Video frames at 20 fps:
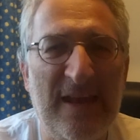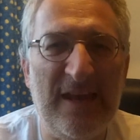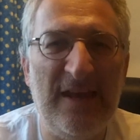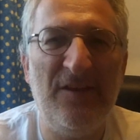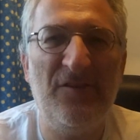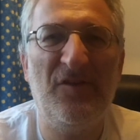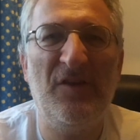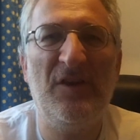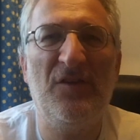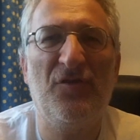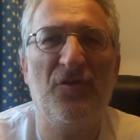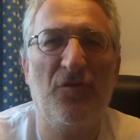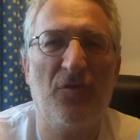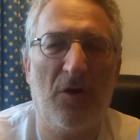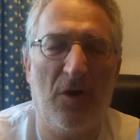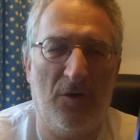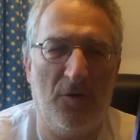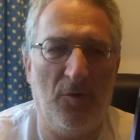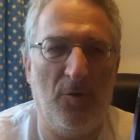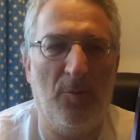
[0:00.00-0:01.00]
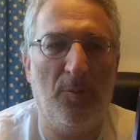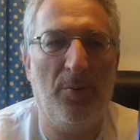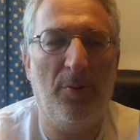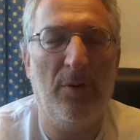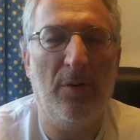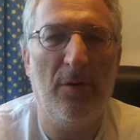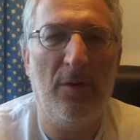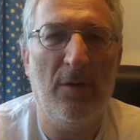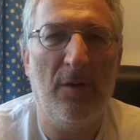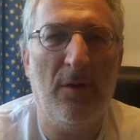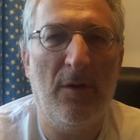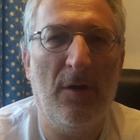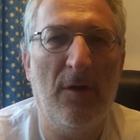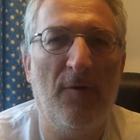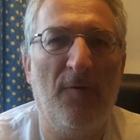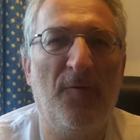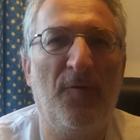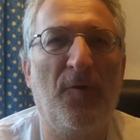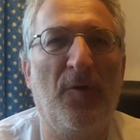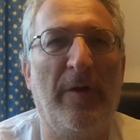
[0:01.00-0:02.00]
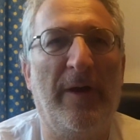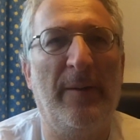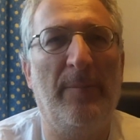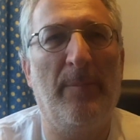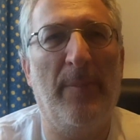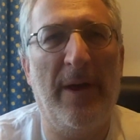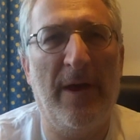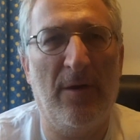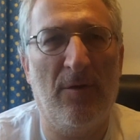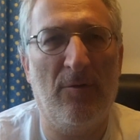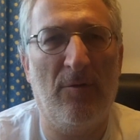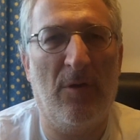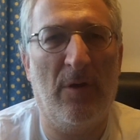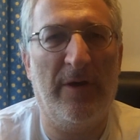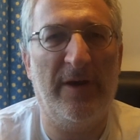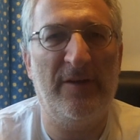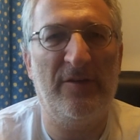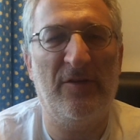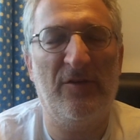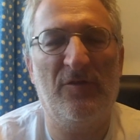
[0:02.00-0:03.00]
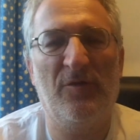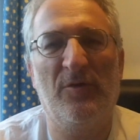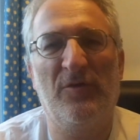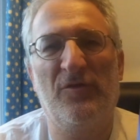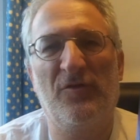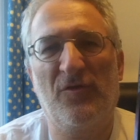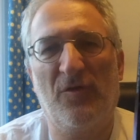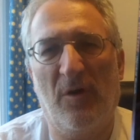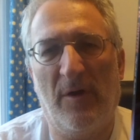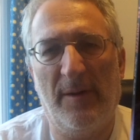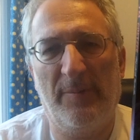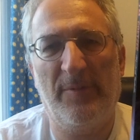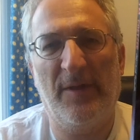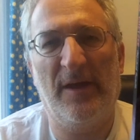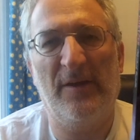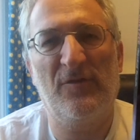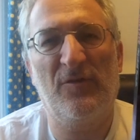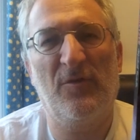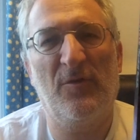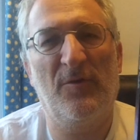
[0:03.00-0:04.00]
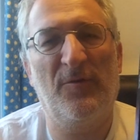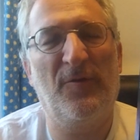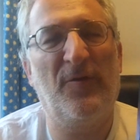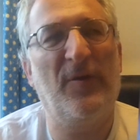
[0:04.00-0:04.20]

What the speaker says: easy trope for a male writer to ascribe that to a